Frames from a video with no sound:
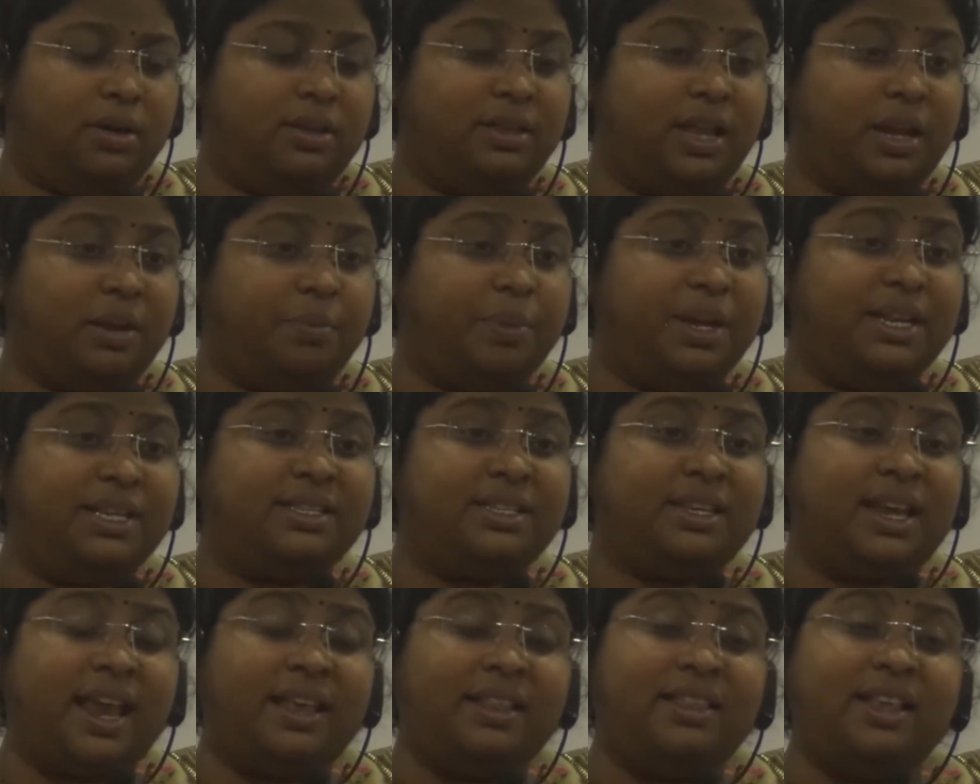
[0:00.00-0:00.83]
That means,
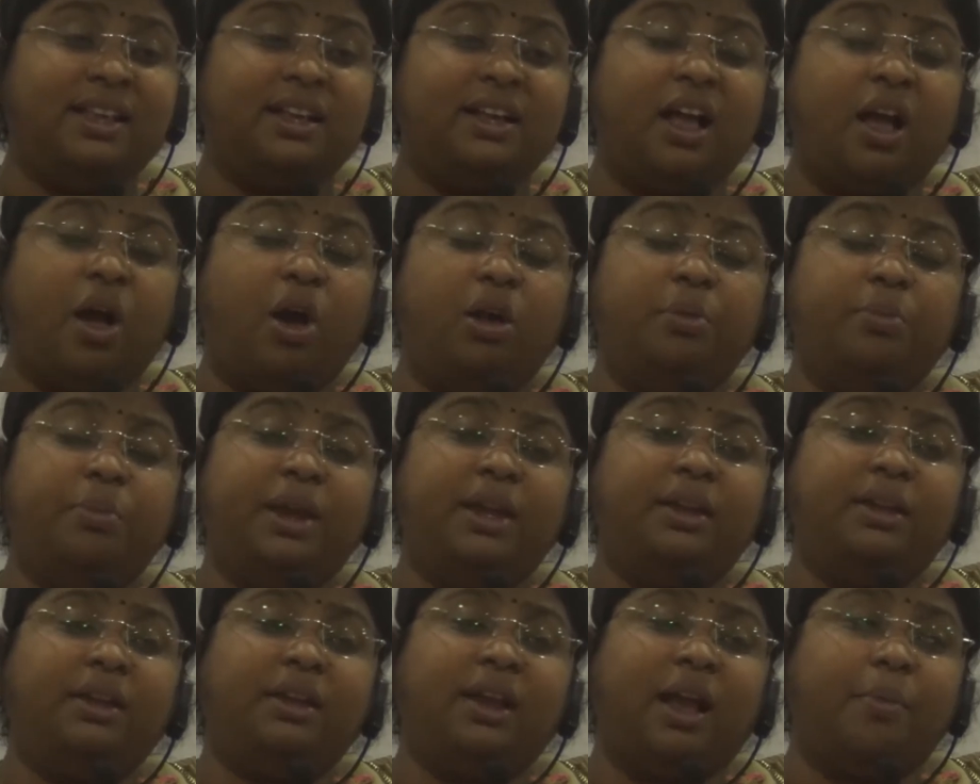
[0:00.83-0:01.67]
can the
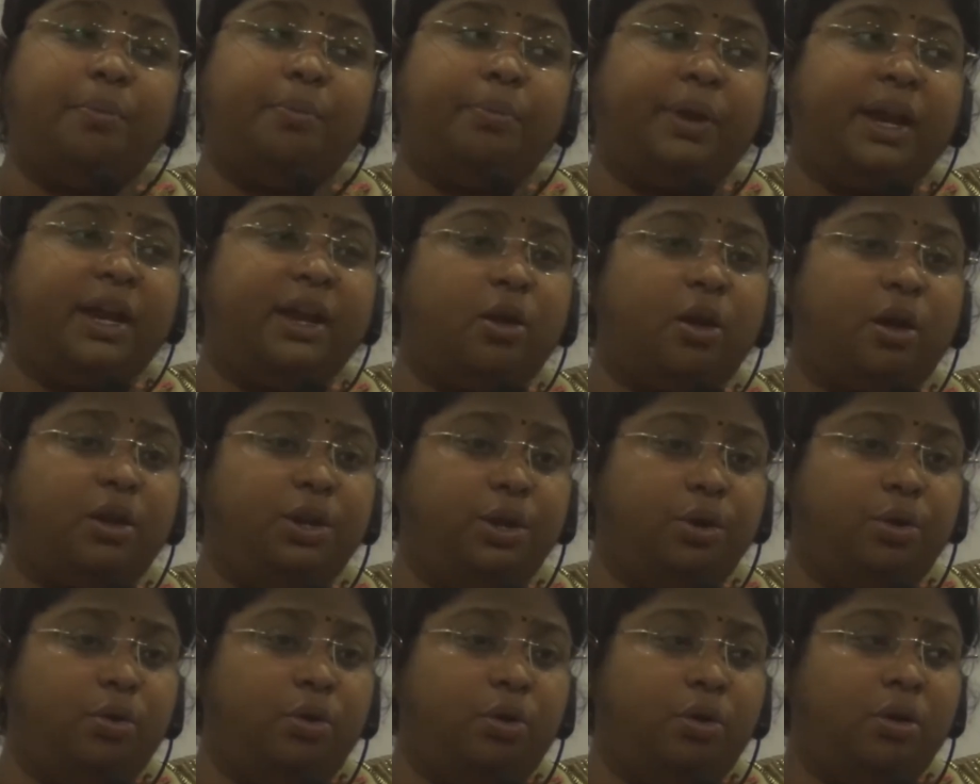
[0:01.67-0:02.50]
government complain
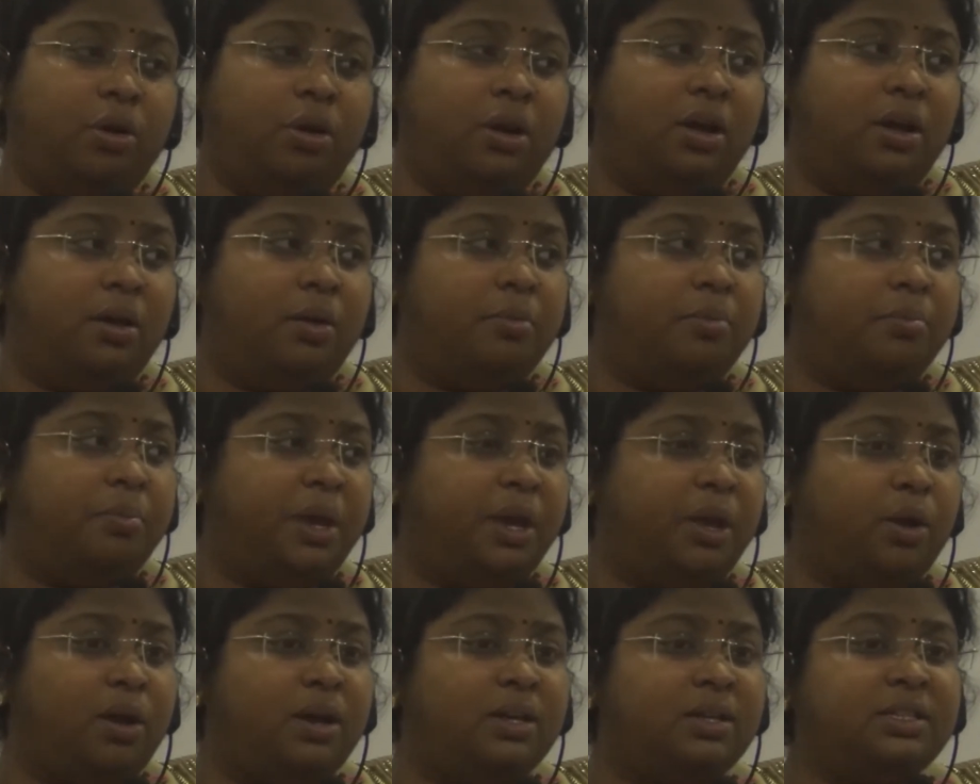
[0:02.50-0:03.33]
on you
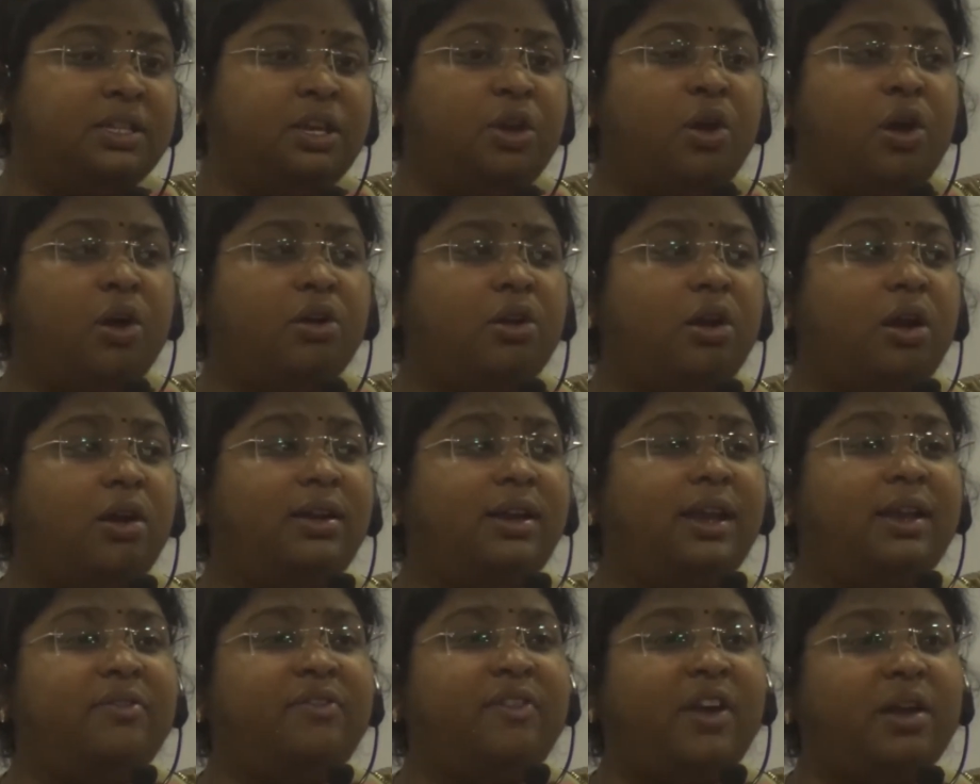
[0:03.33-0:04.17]
because you have not
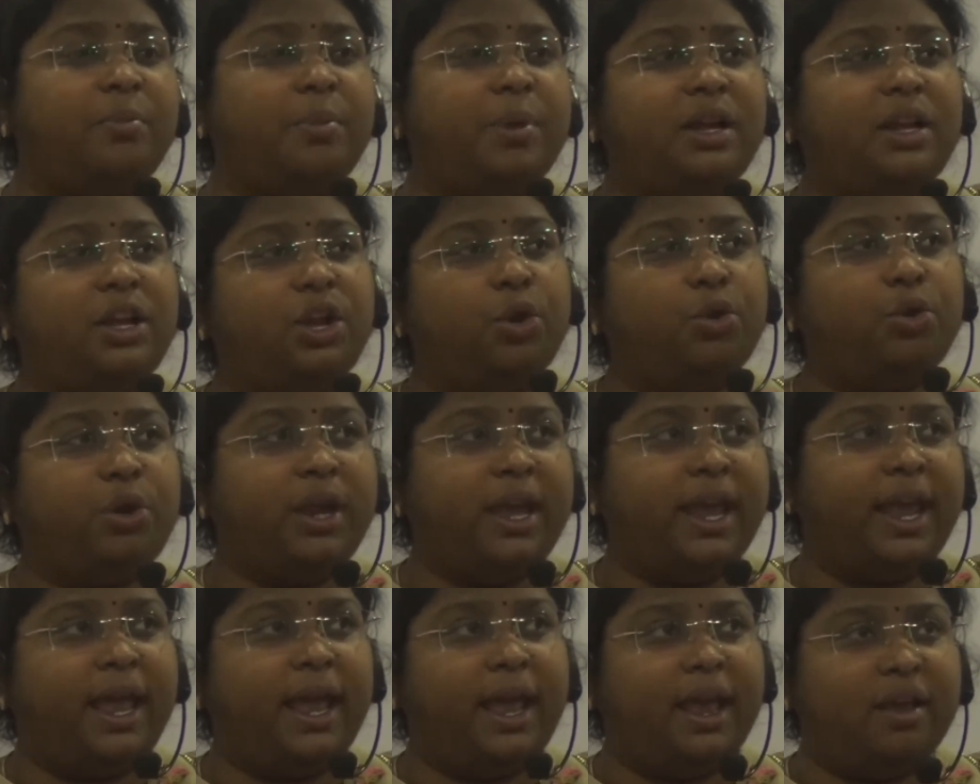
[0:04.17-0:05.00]
done fundamental duty
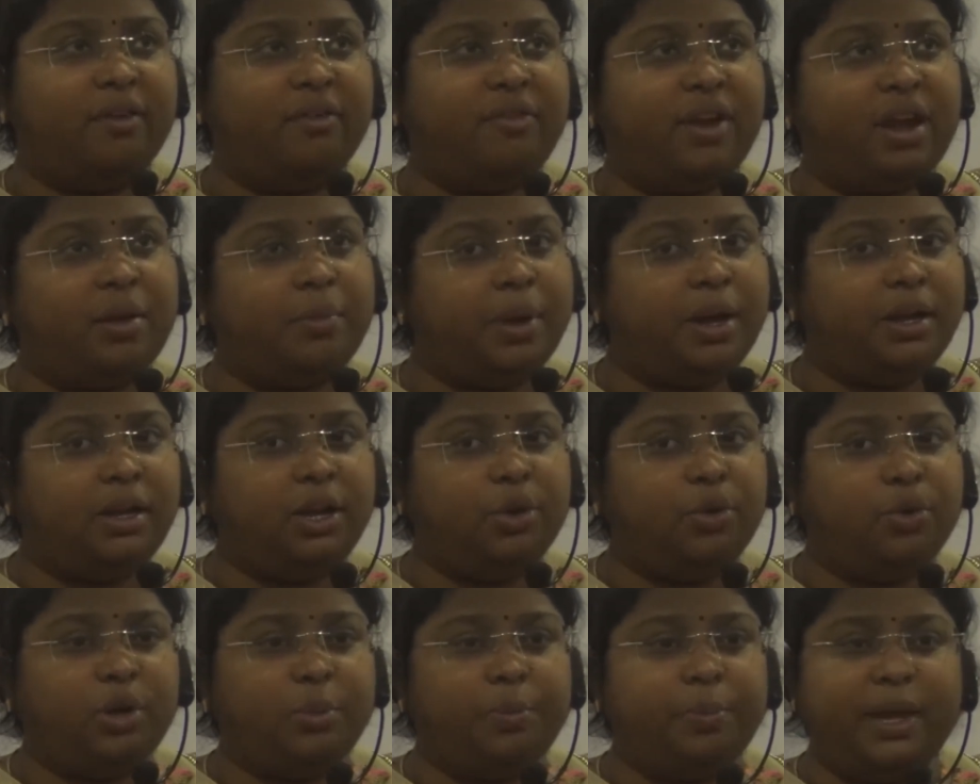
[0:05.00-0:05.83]
A, fundamental
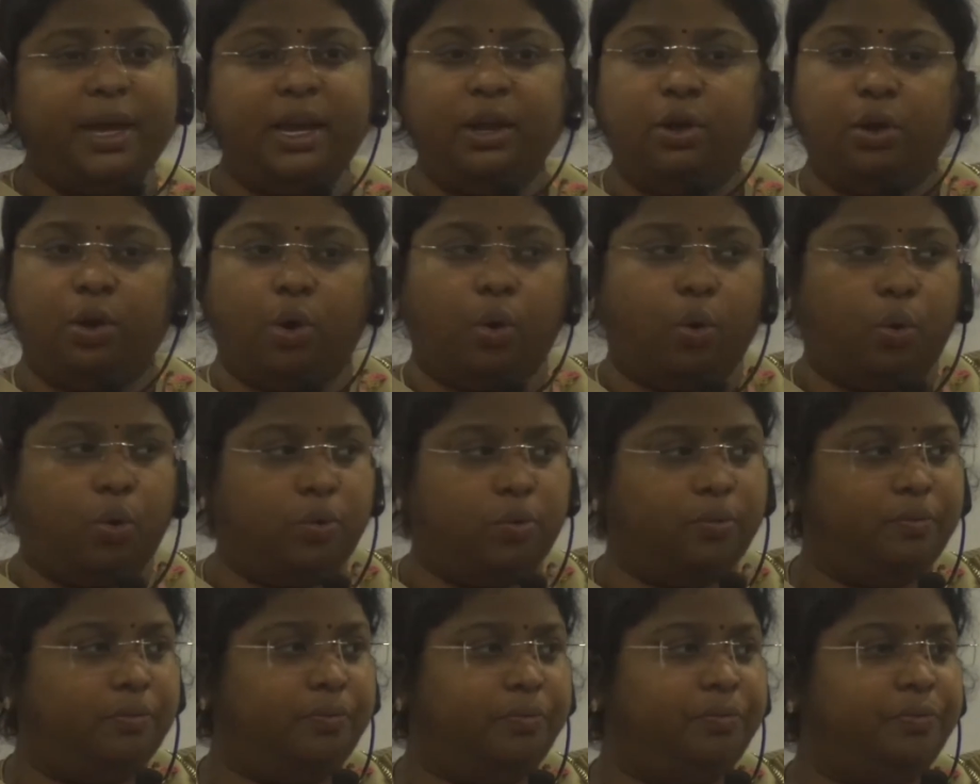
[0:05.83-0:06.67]
duty B? No.